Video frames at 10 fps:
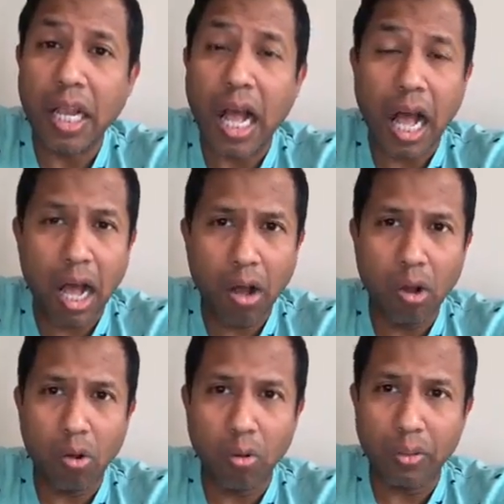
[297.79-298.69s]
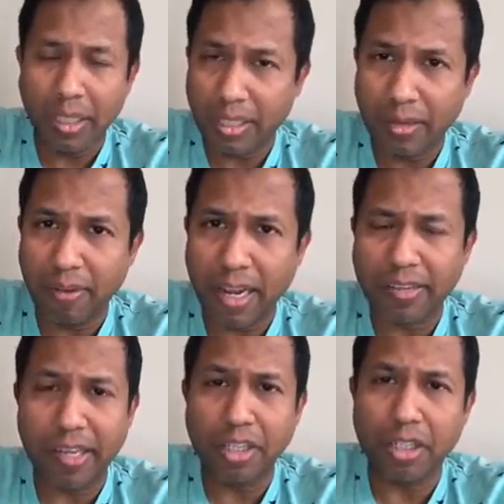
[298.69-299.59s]
how this
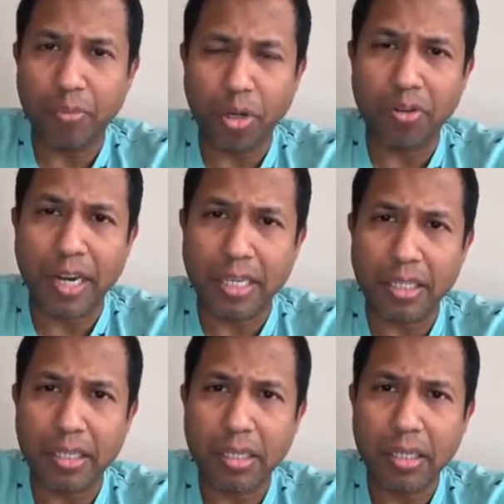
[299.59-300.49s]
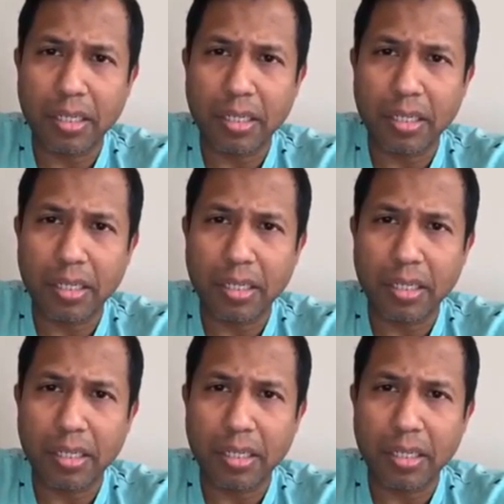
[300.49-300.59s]
civilization progressed